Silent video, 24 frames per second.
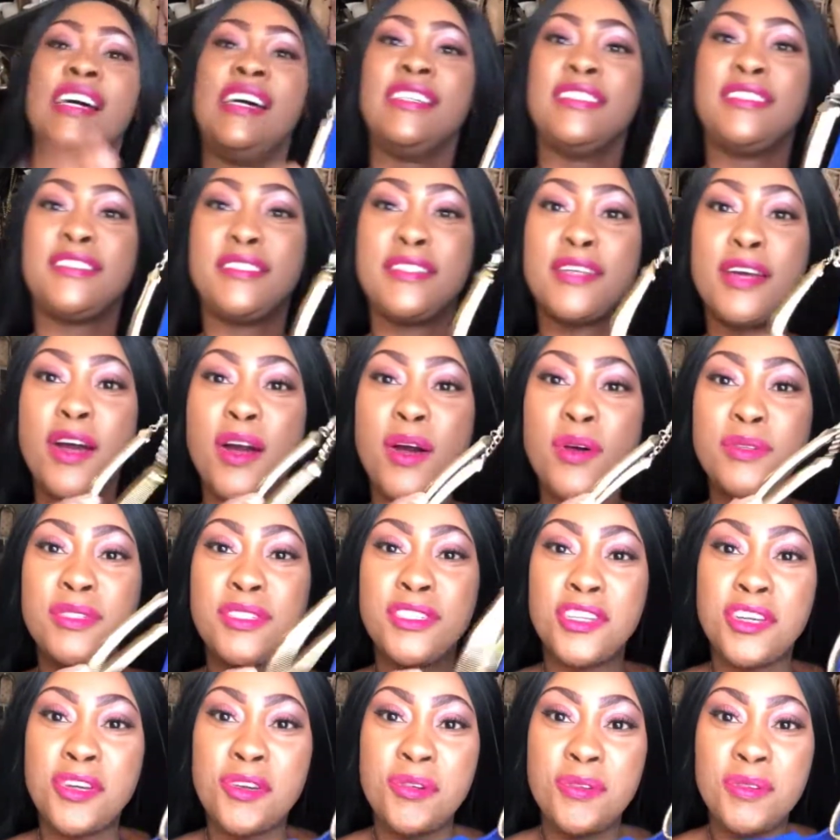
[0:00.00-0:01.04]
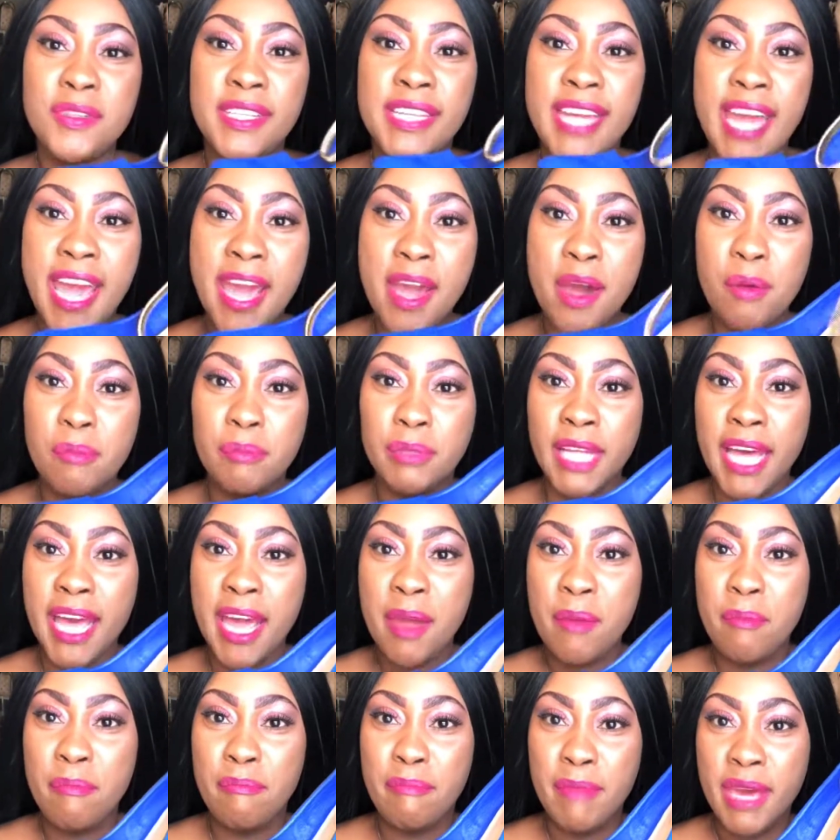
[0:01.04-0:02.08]
Don't you dare
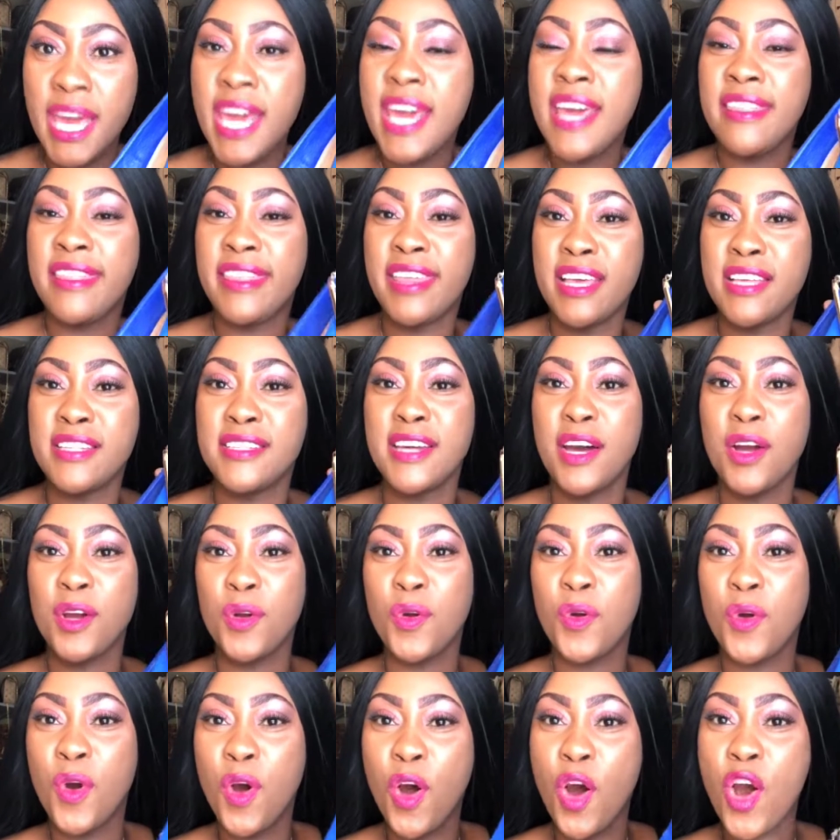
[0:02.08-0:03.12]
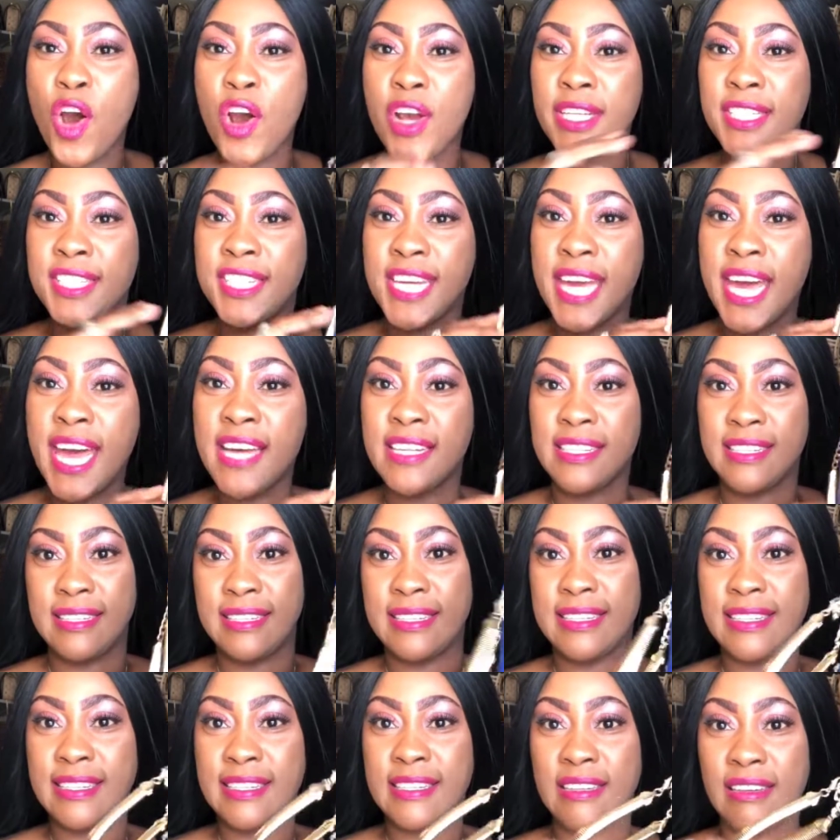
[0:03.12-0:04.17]
blame me. These are
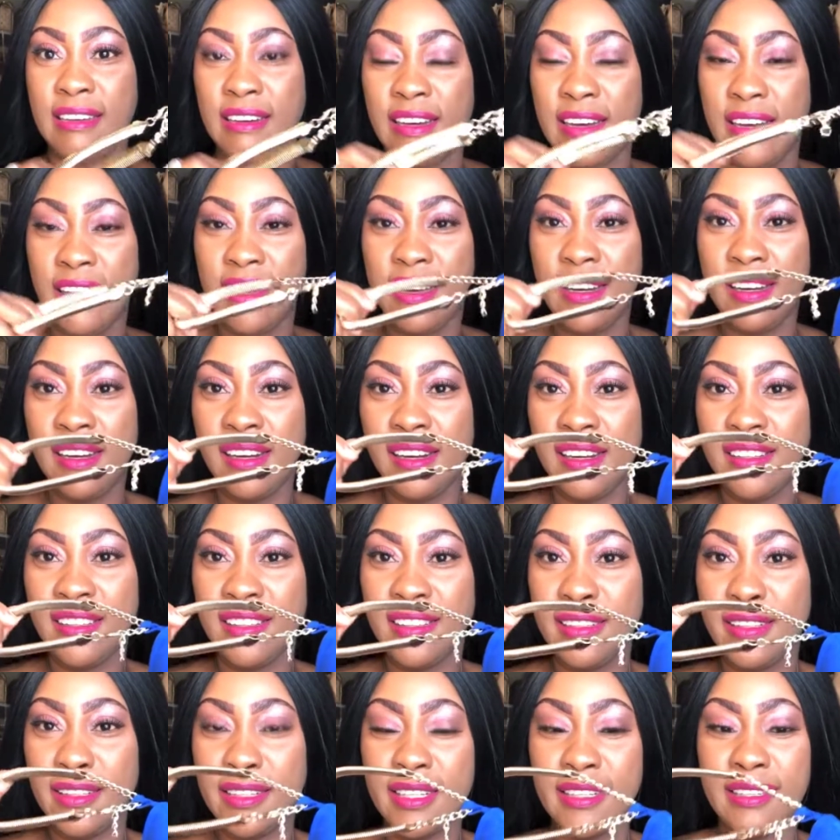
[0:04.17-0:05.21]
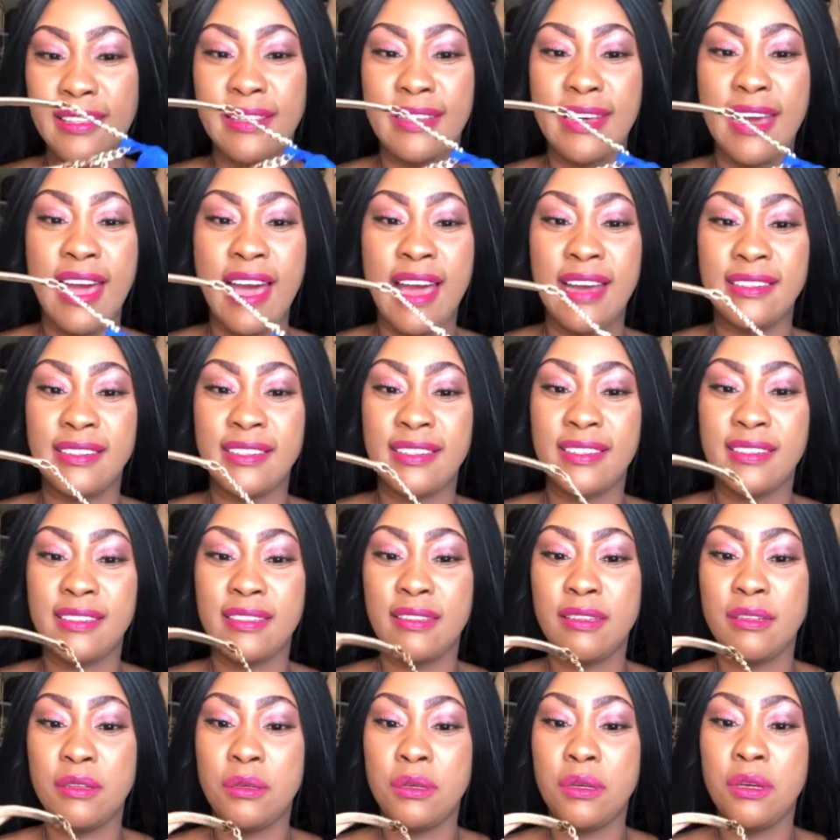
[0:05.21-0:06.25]
gorgeous. Look at that.
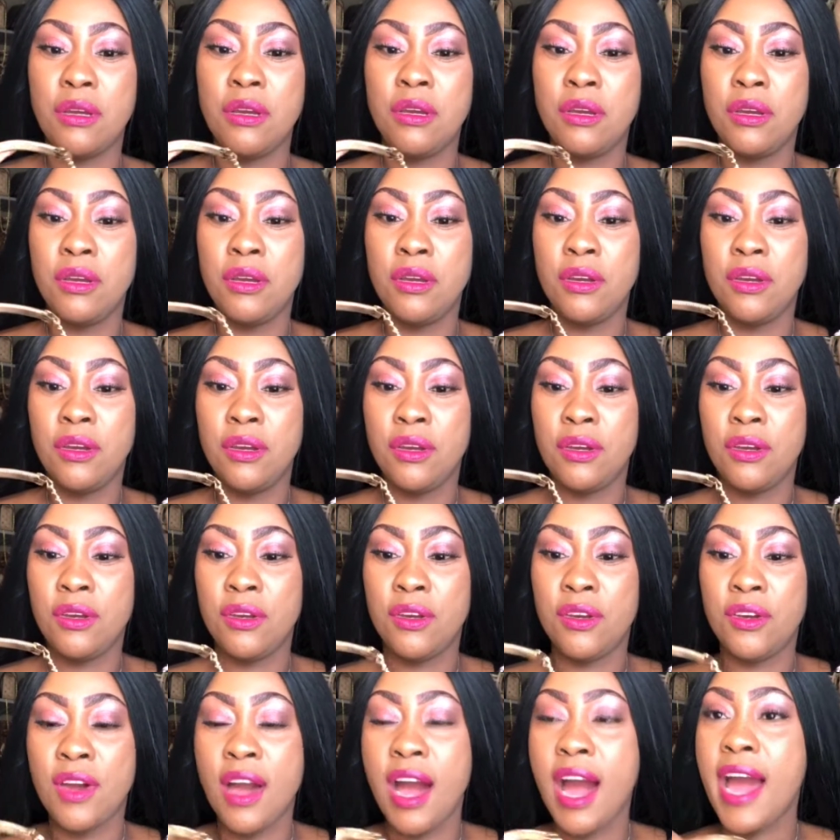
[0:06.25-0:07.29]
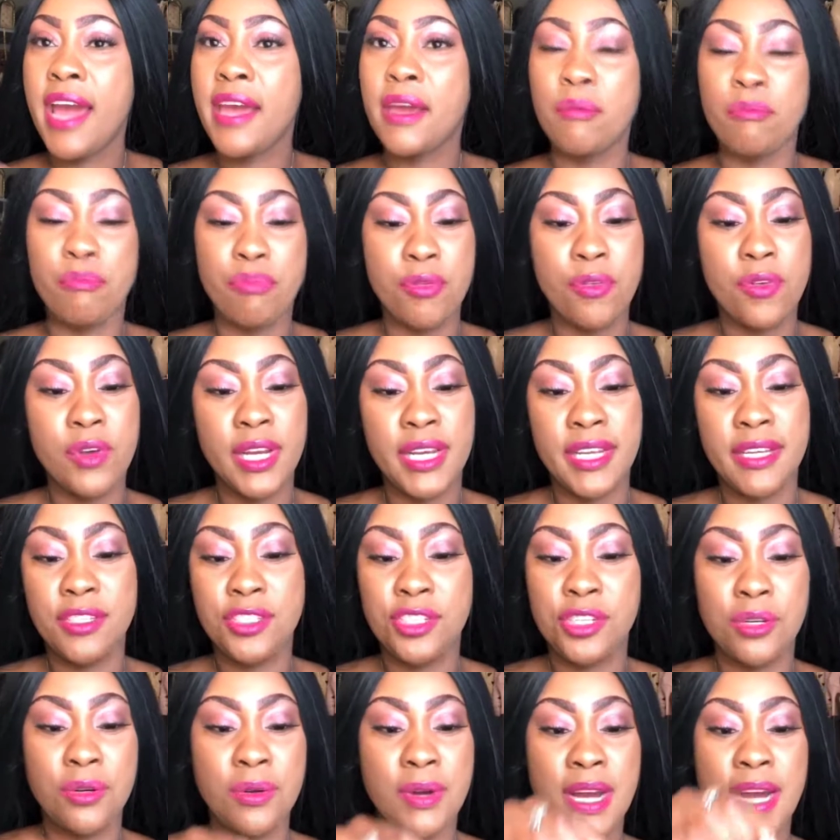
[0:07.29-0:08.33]
I am pretty
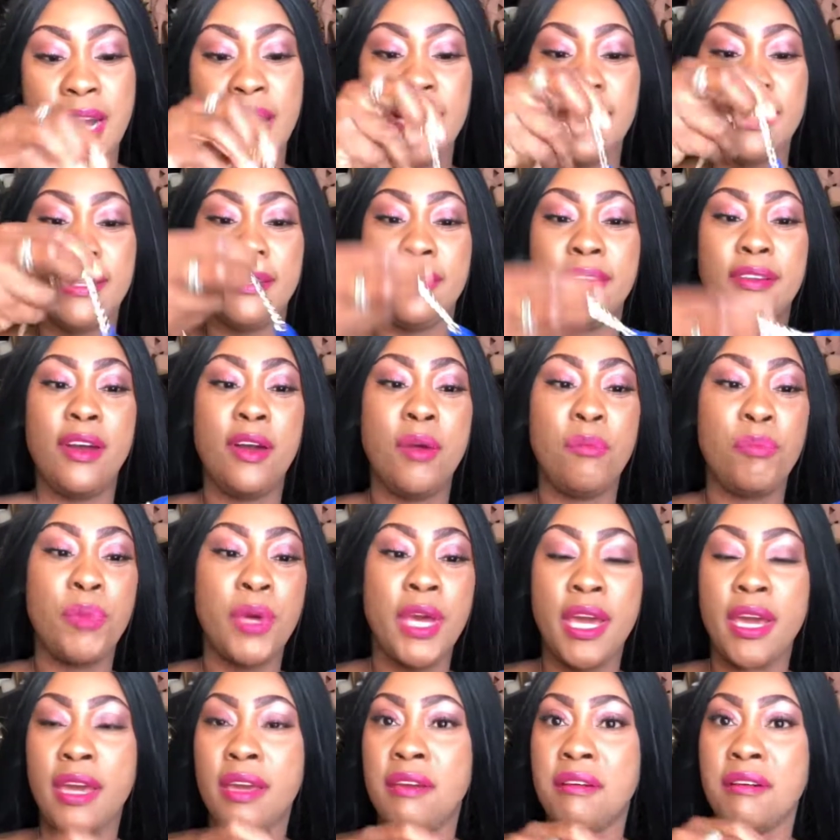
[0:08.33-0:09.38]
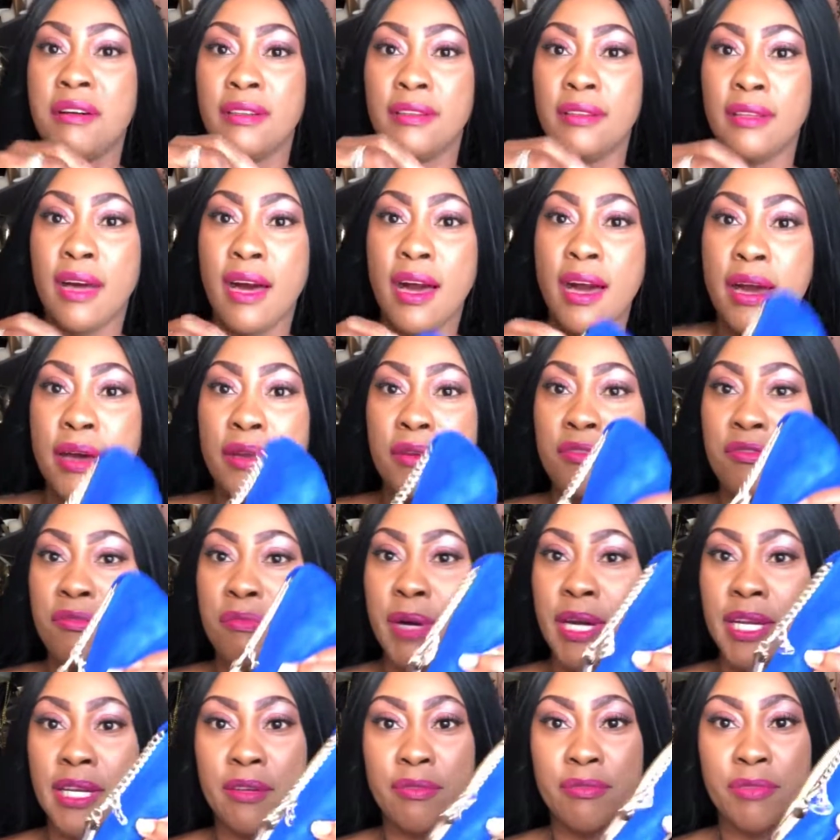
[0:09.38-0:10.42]
sure I did not pay a lot of
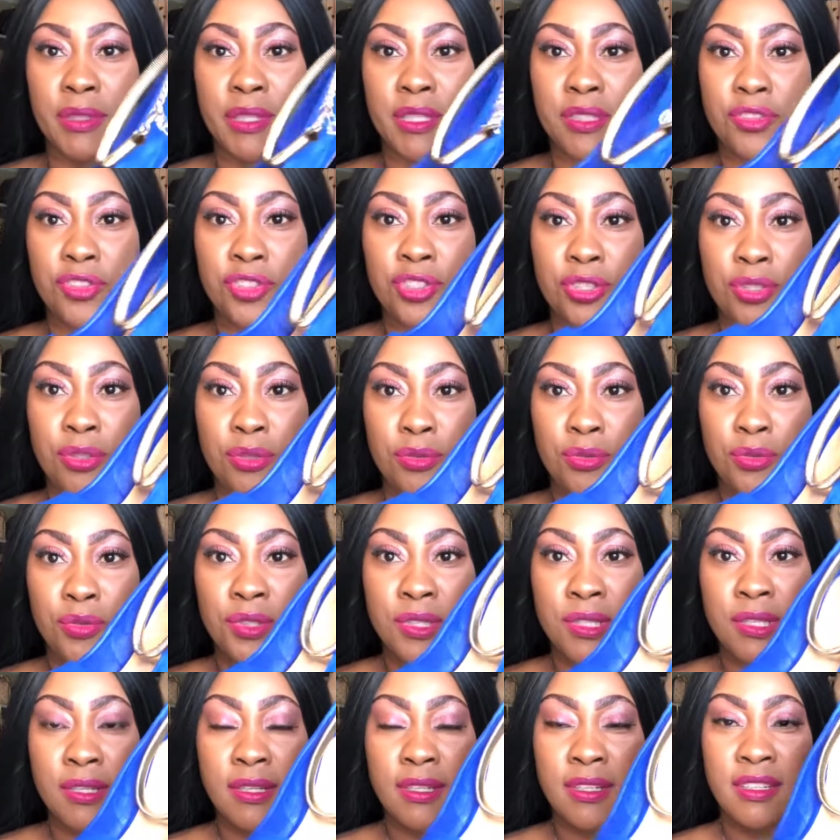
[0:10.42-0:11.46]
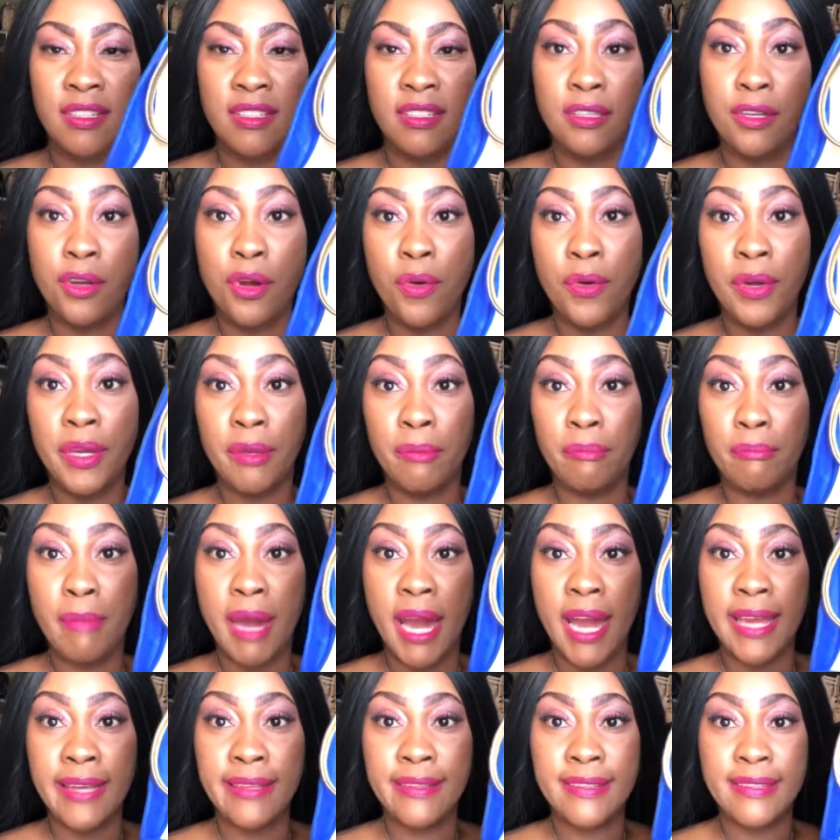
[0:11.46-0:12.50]
money for these shoes, knowing
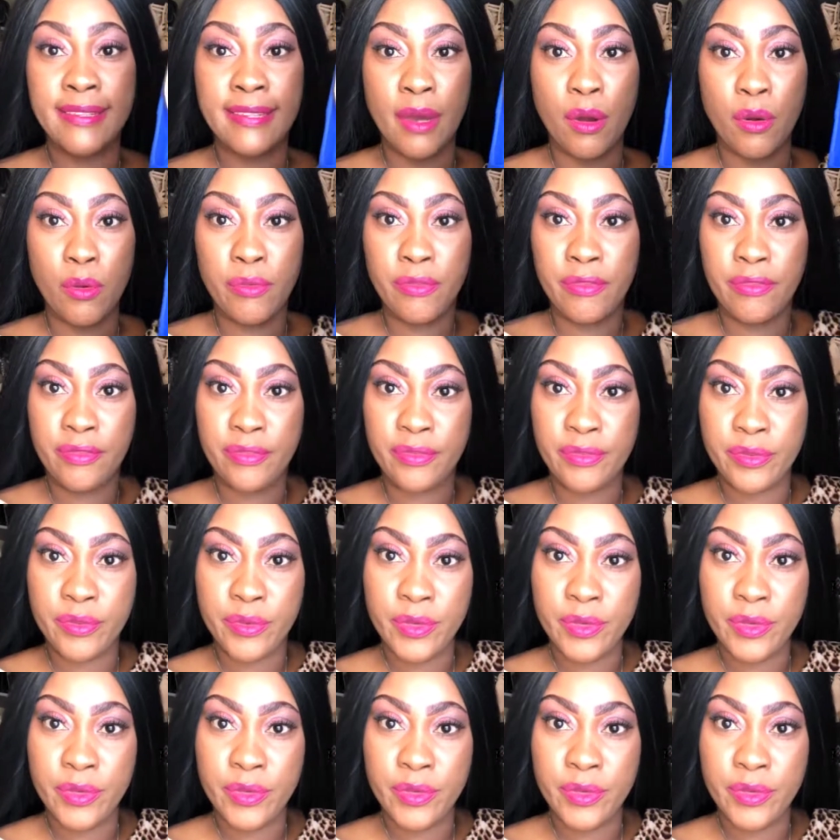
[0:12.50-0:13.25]
myself.